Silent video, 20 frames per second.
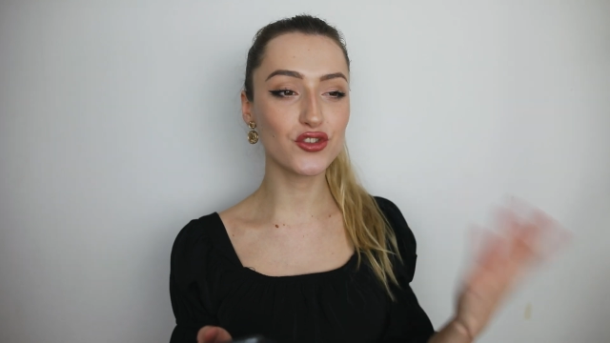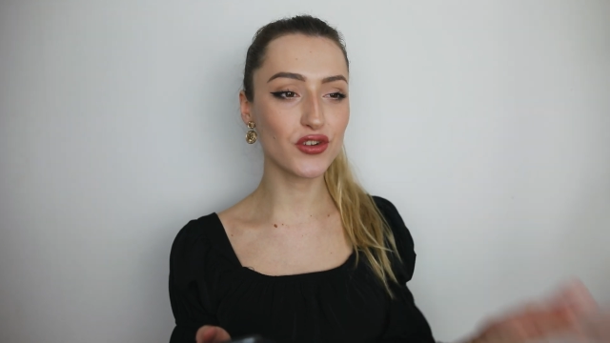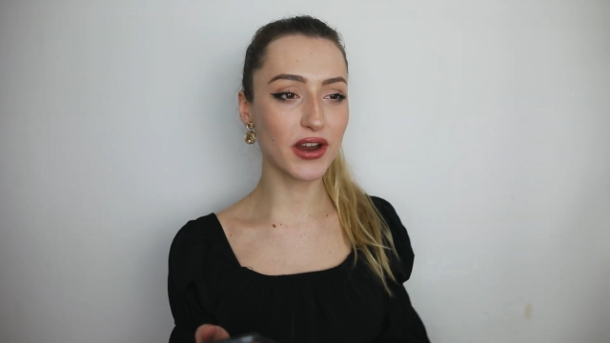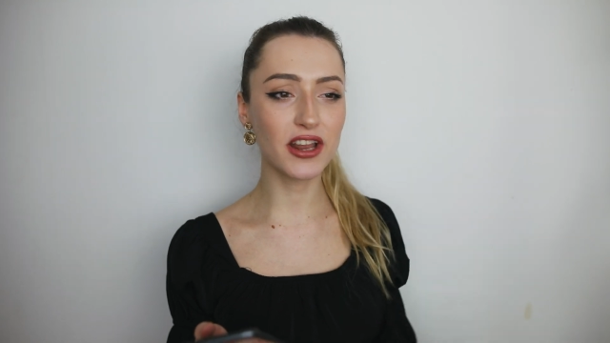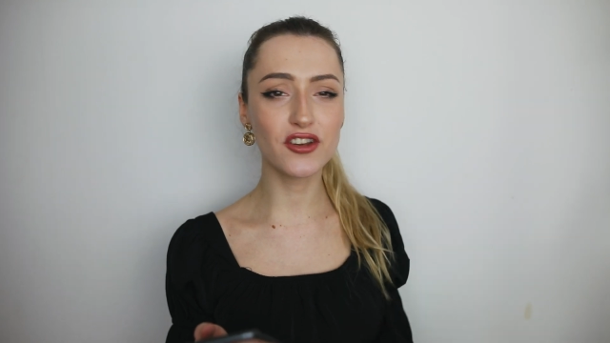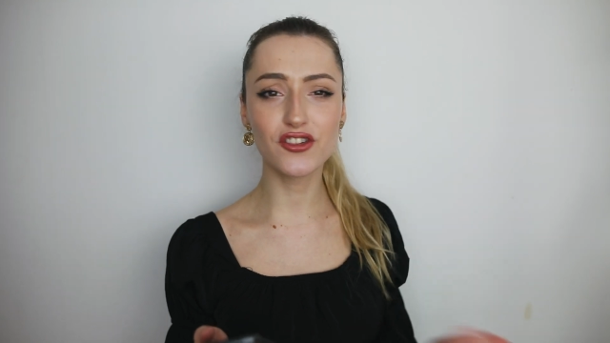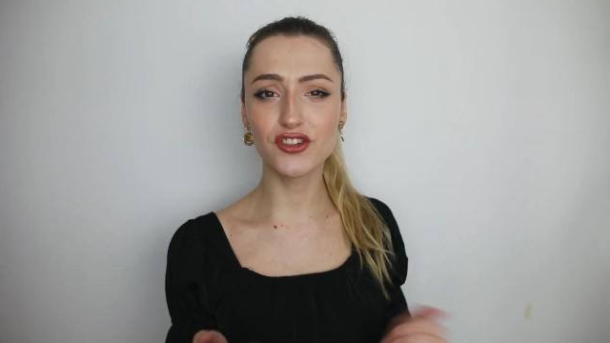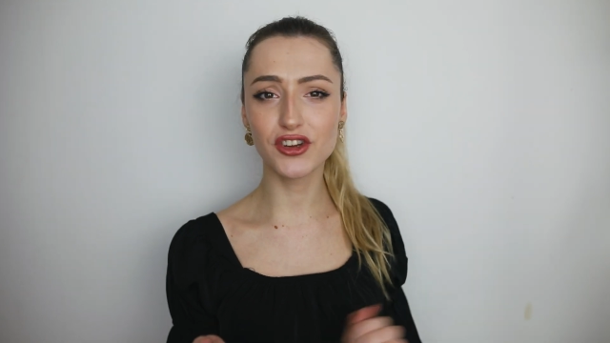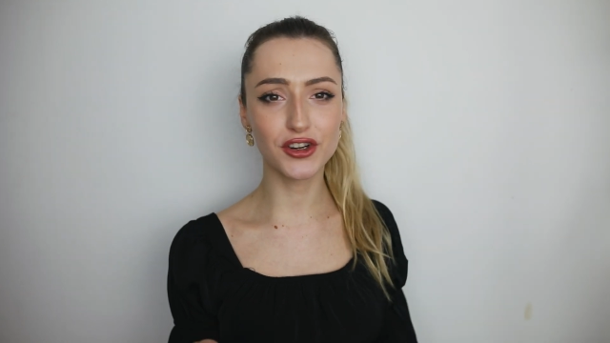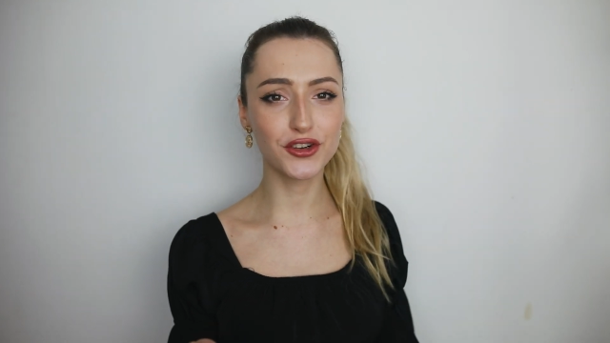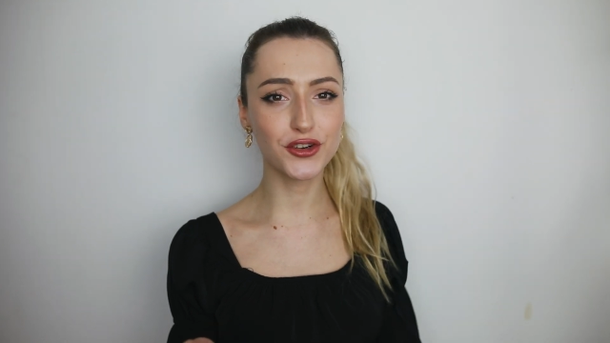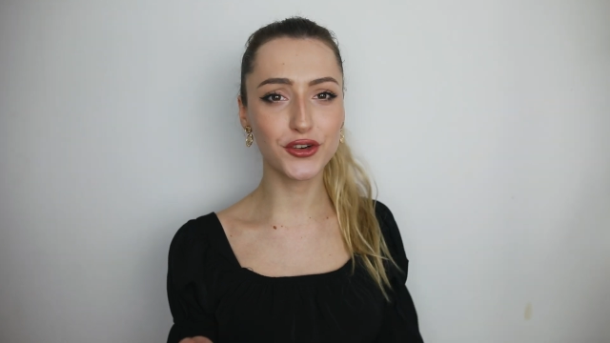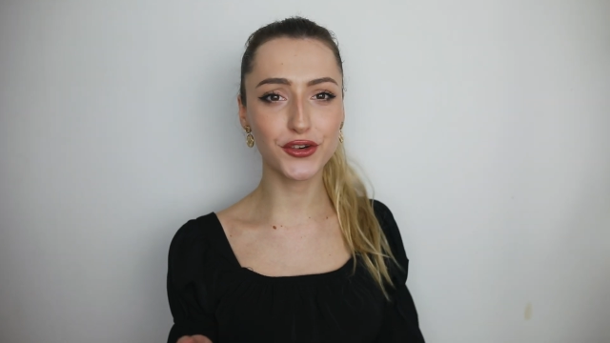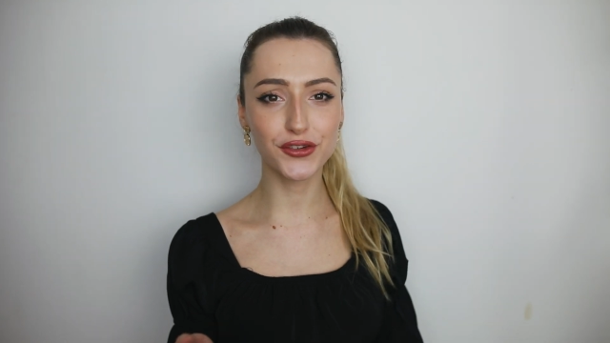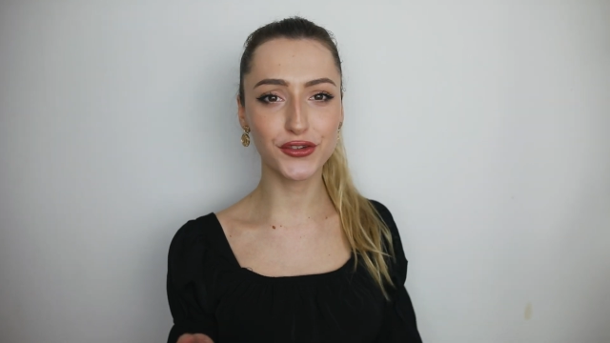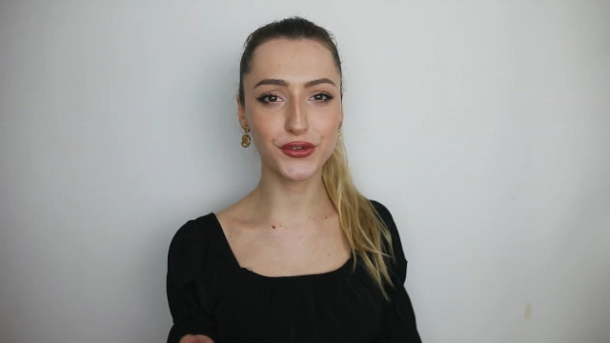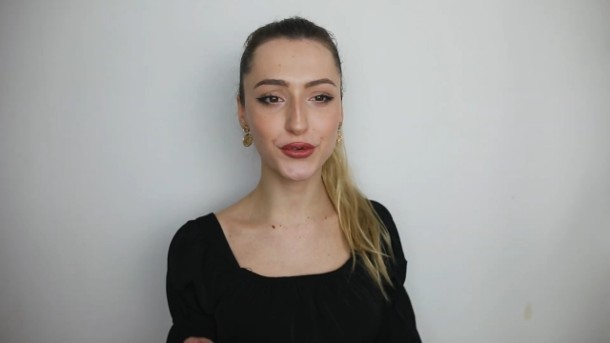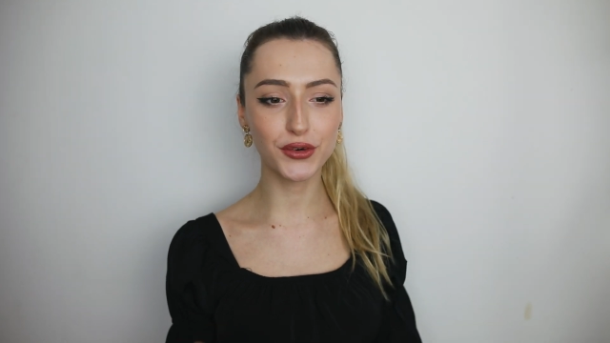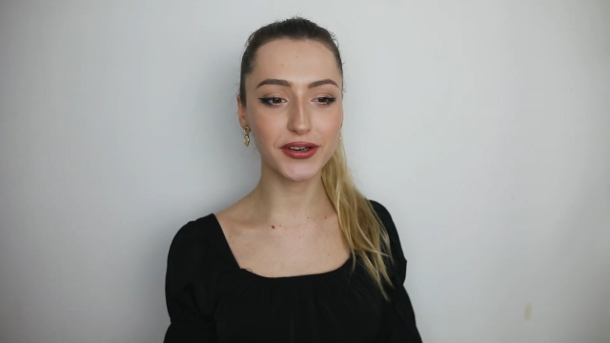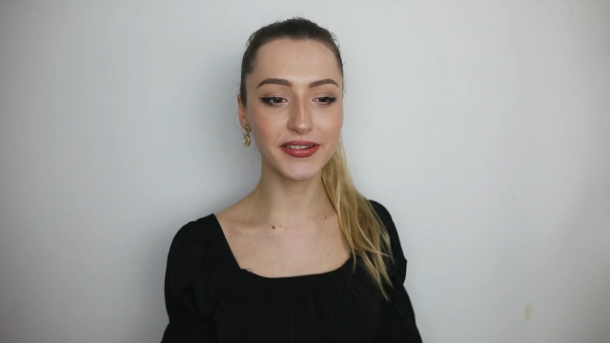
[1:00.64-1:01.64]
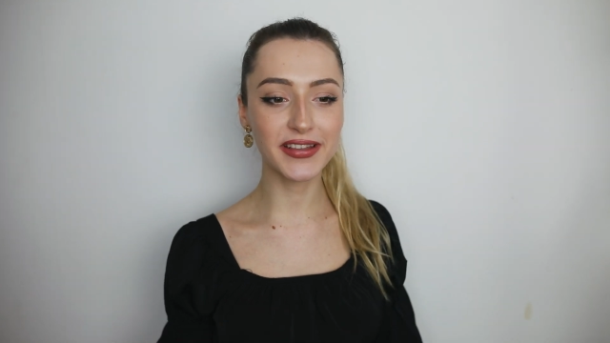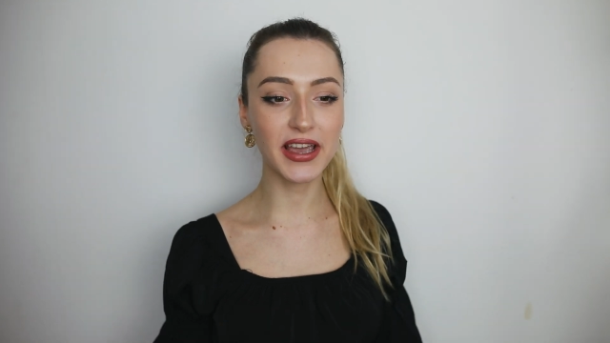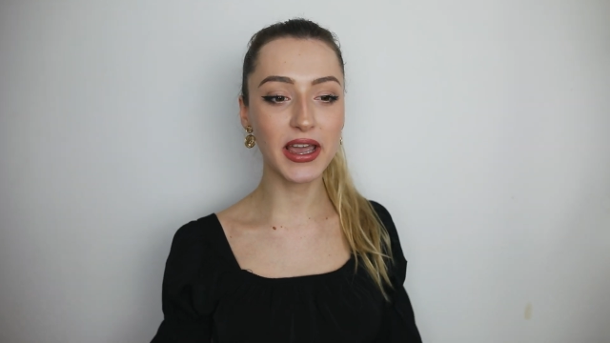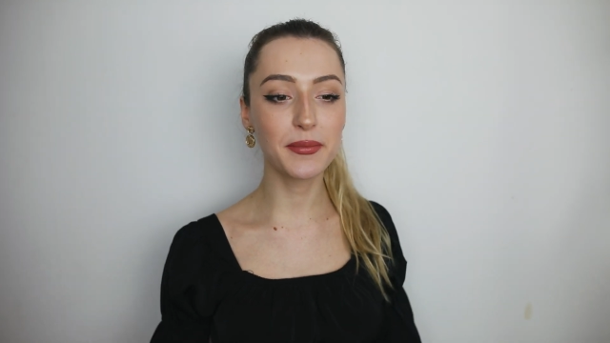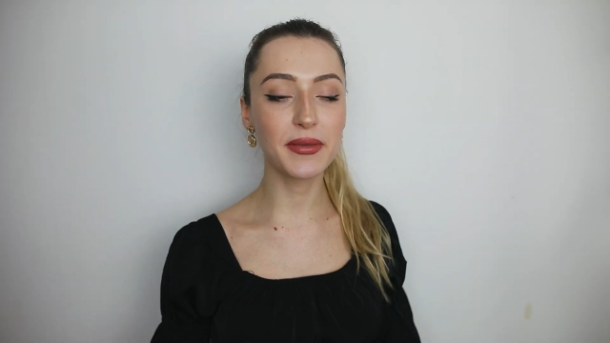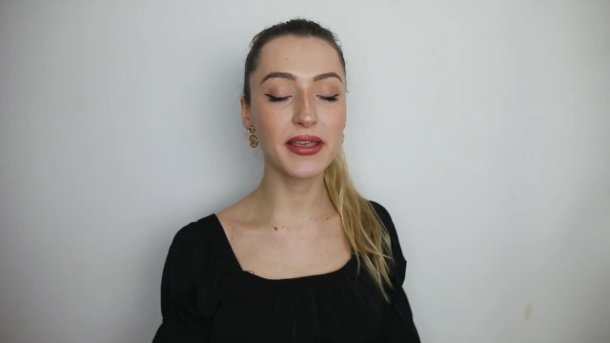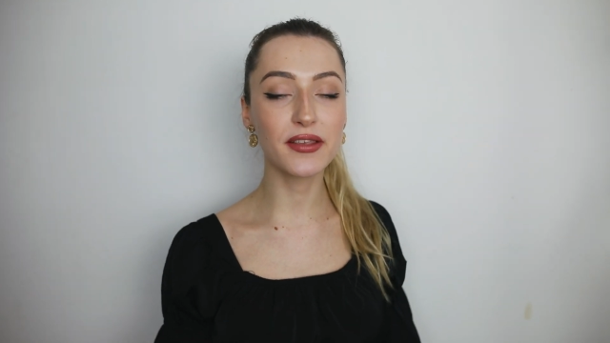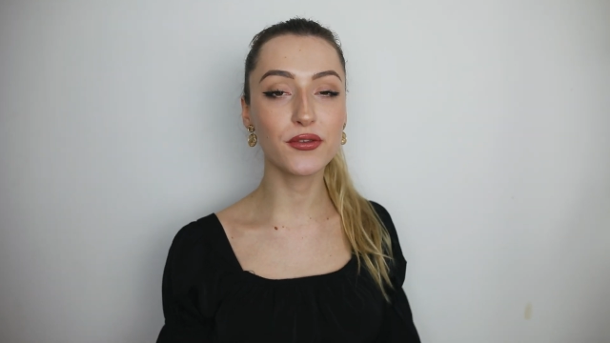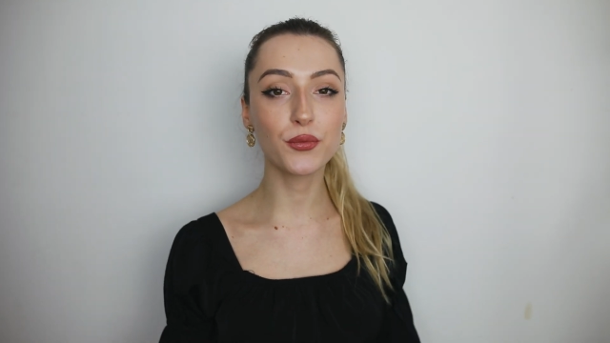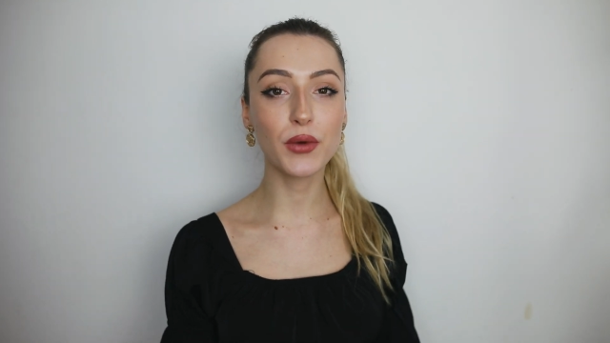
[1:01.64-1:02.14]
transgender story
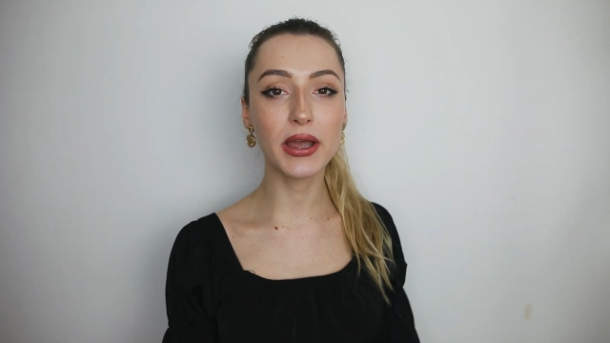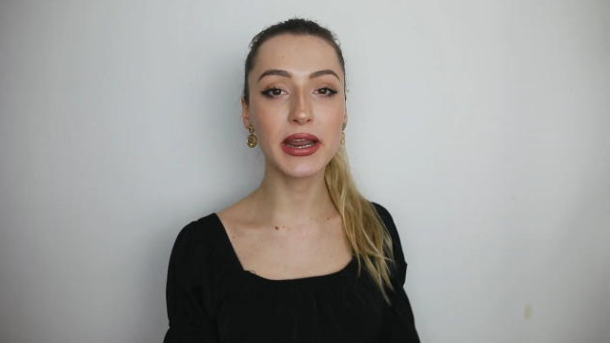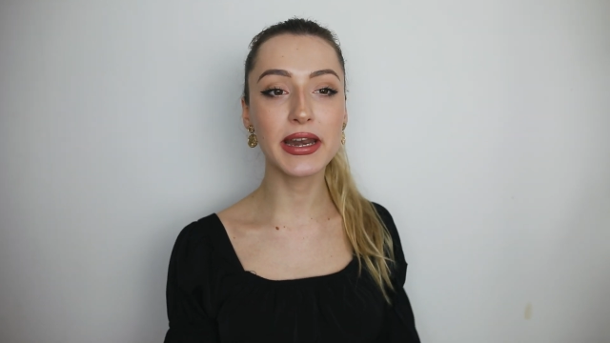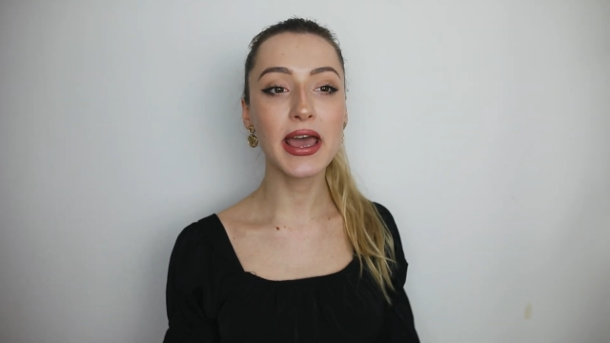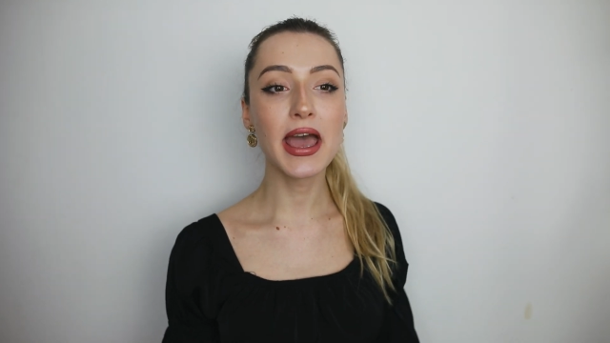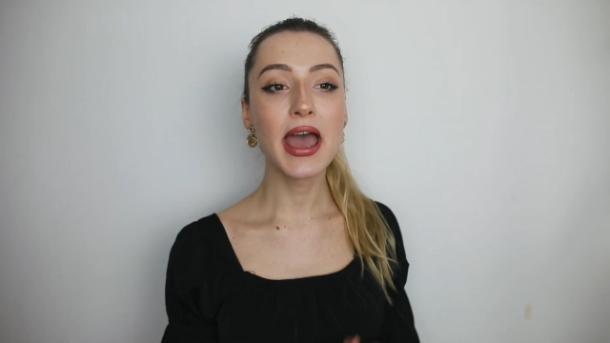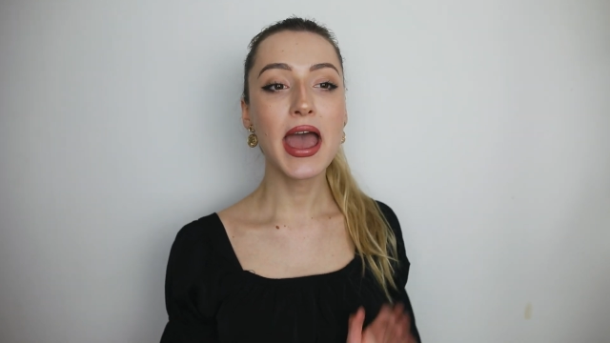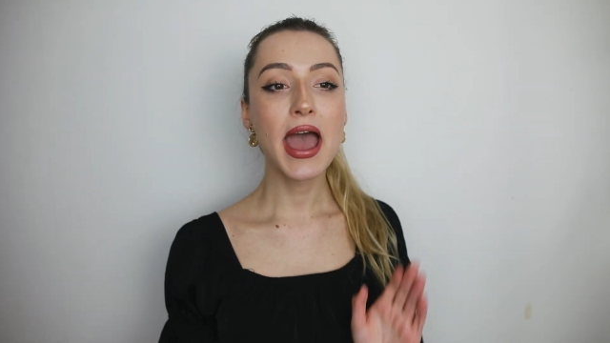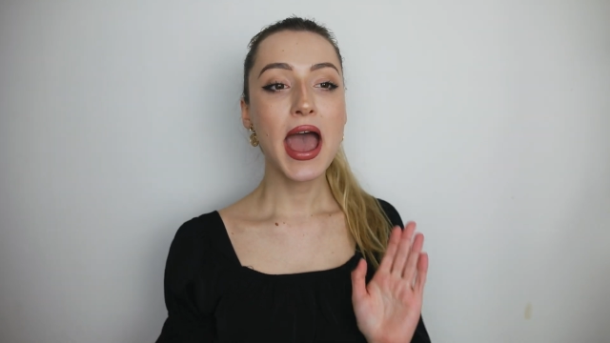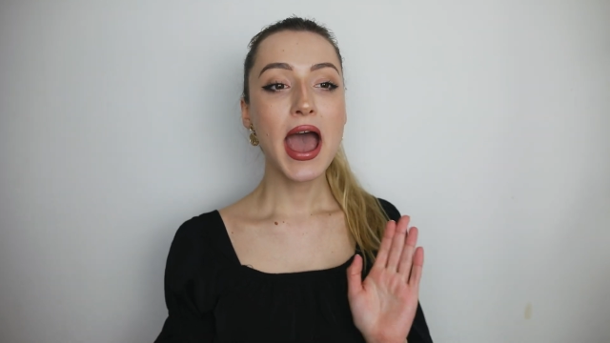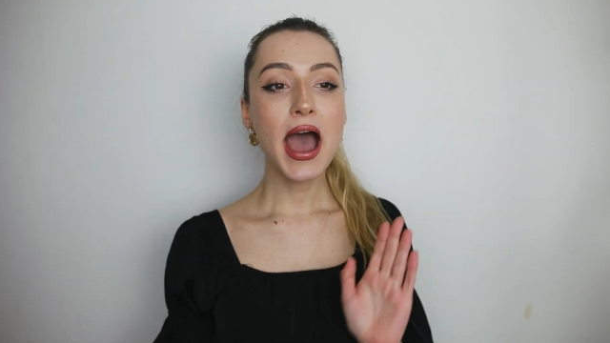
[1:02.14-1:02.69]
time is when